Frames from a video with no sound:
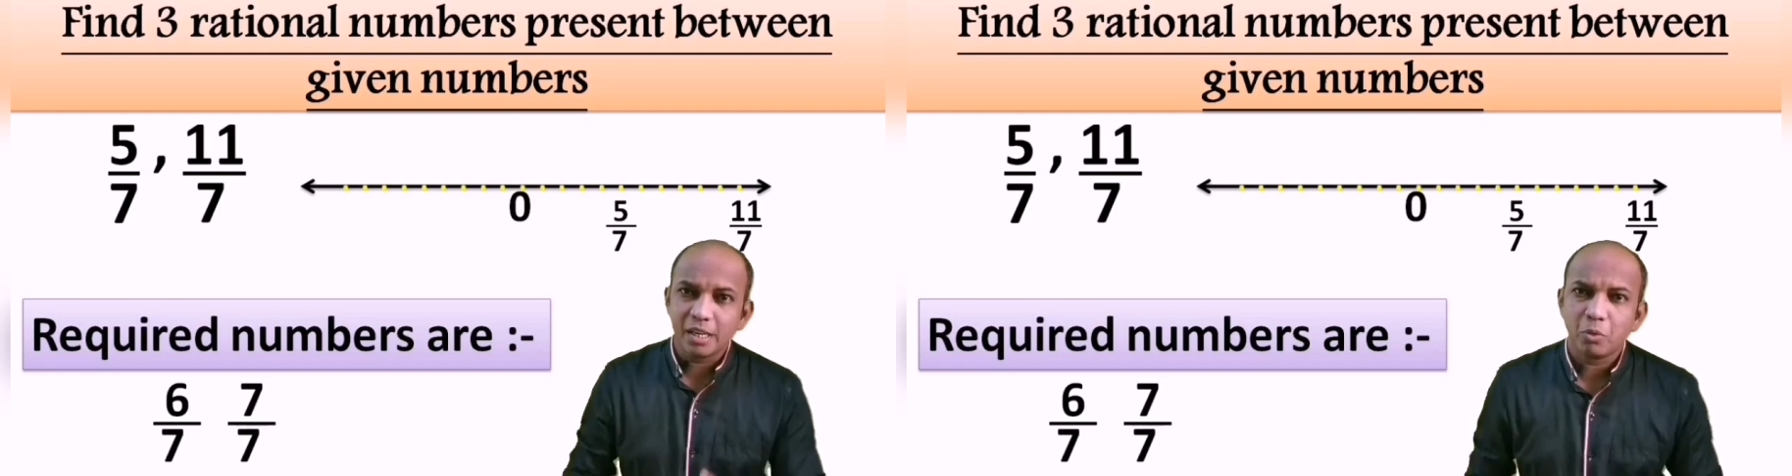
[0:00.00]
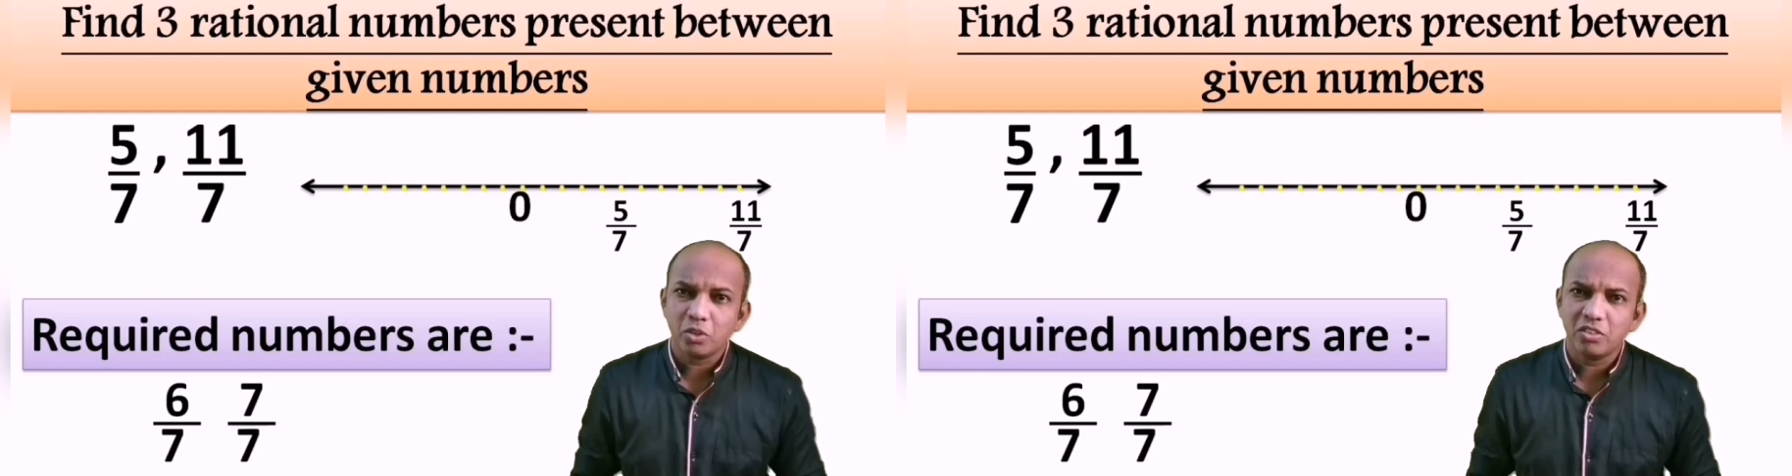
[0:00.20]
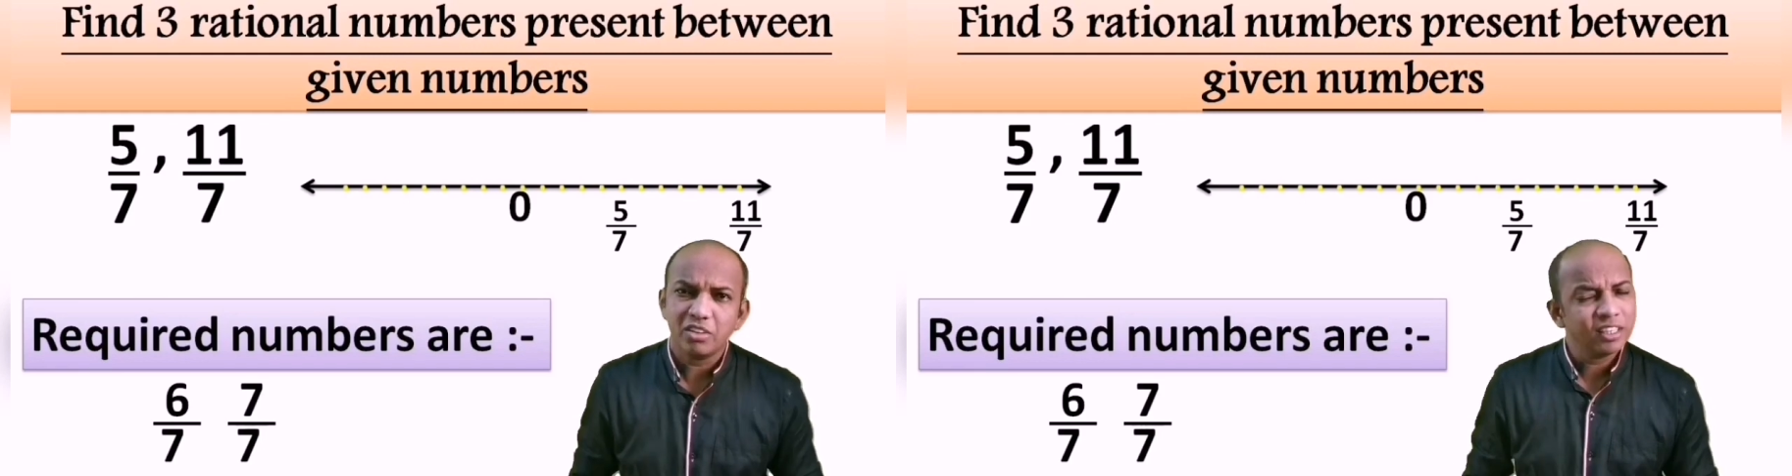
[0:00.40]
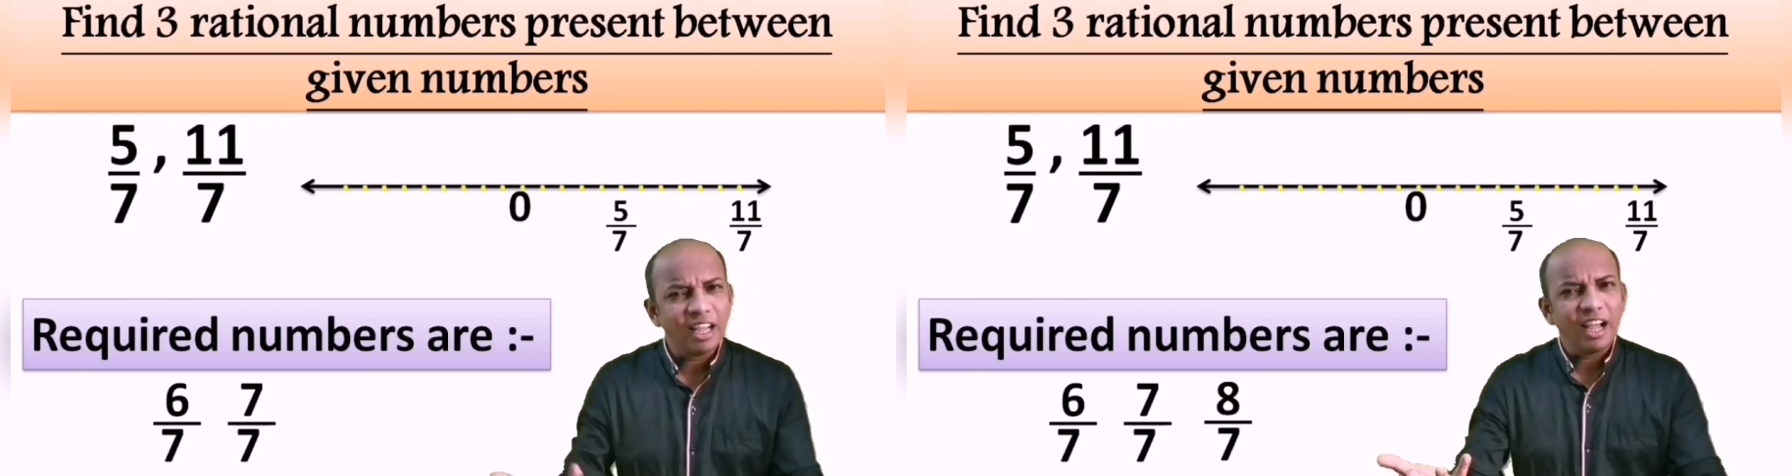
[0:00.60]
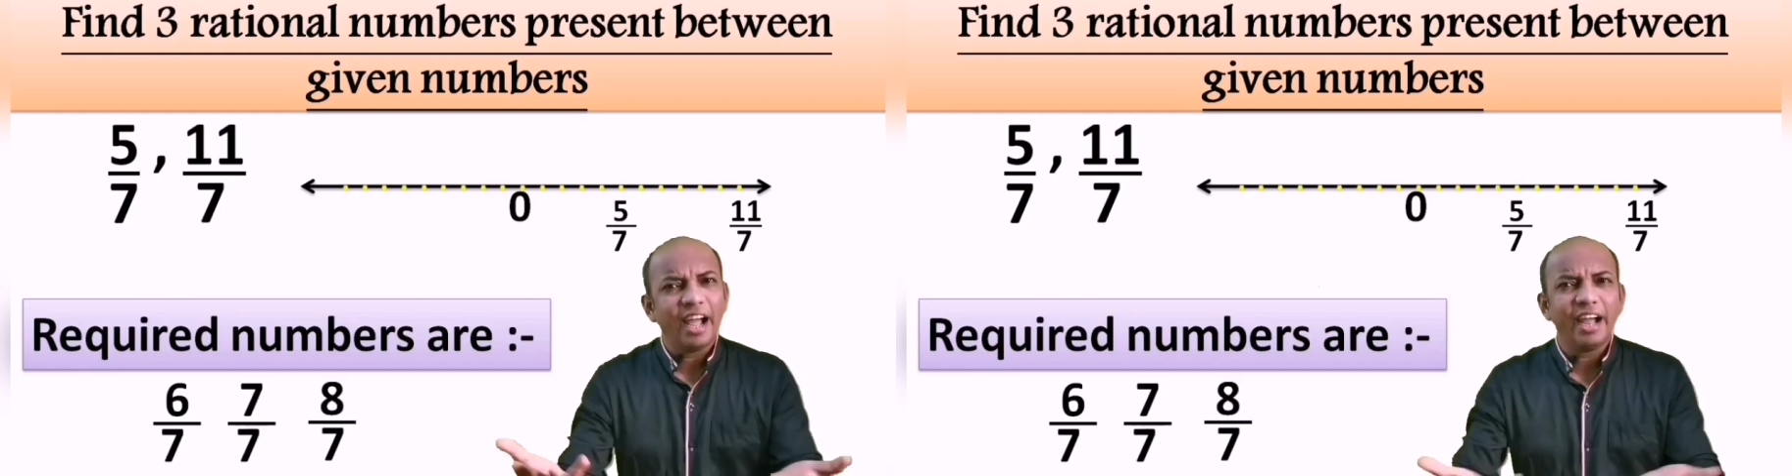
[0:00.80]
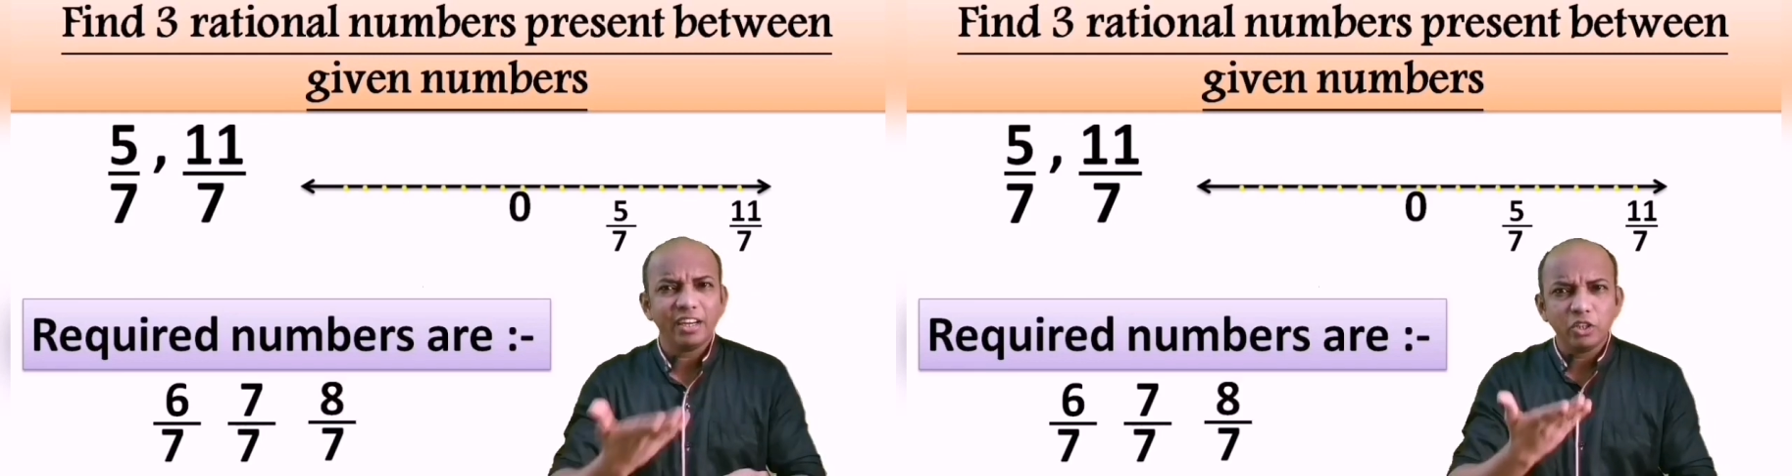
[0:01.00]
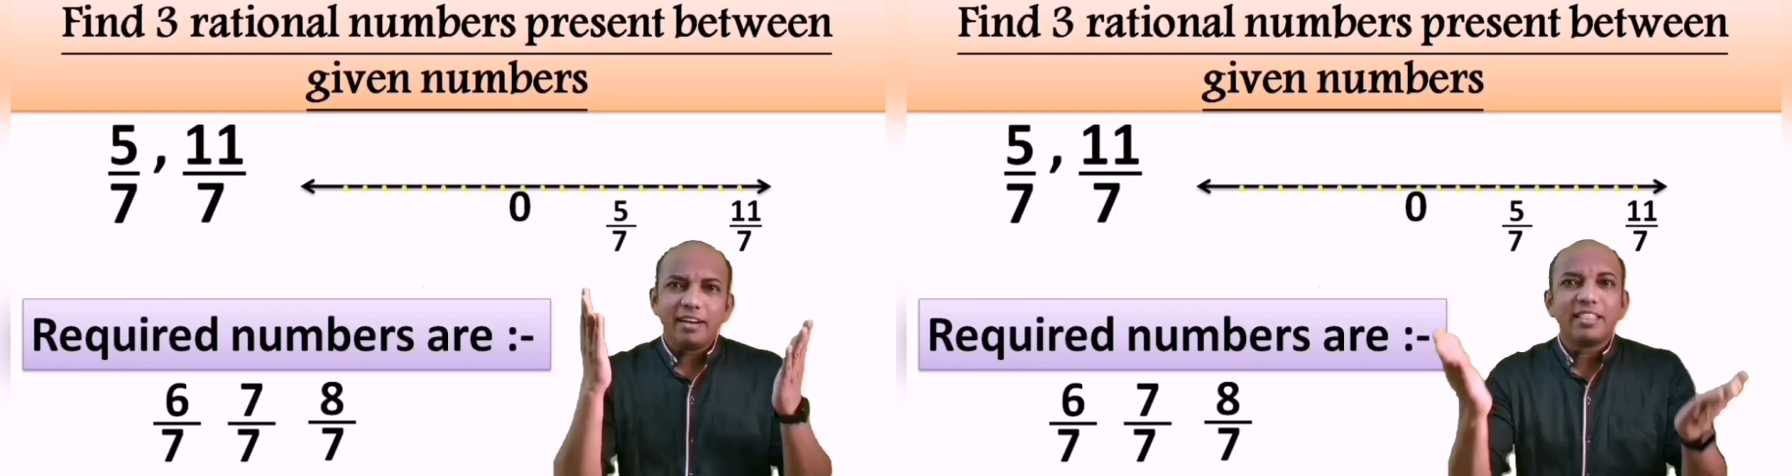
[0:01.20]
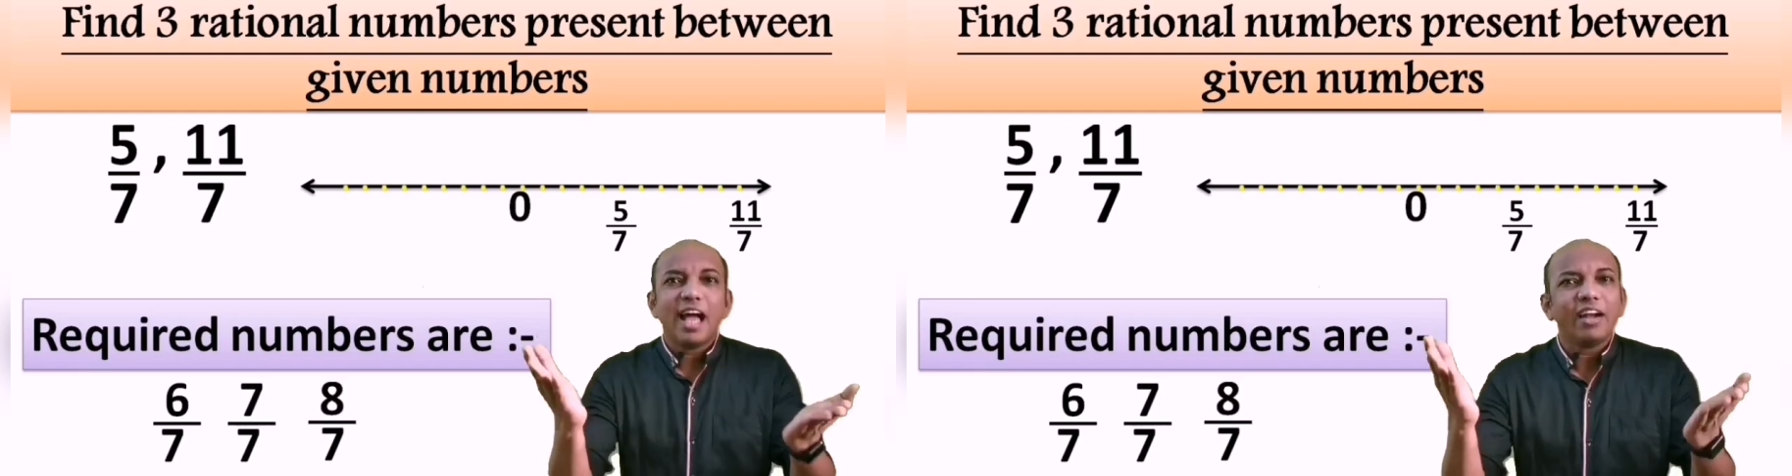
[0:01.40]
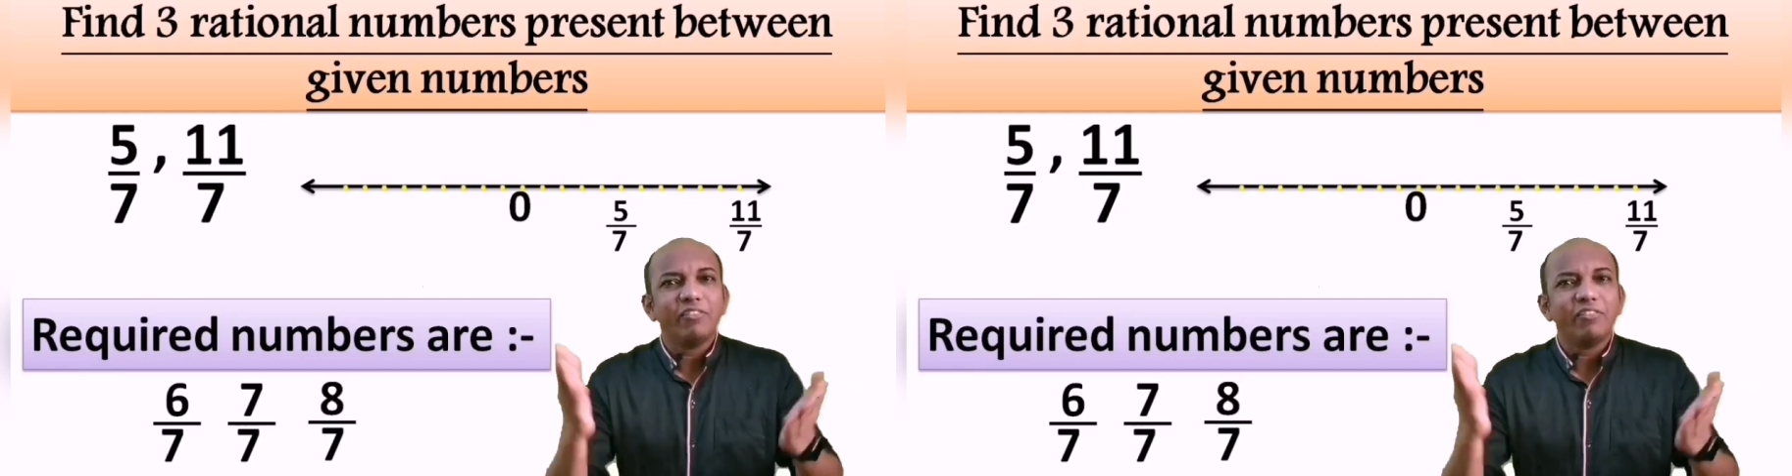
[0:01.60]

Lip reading: 8 upon 7, and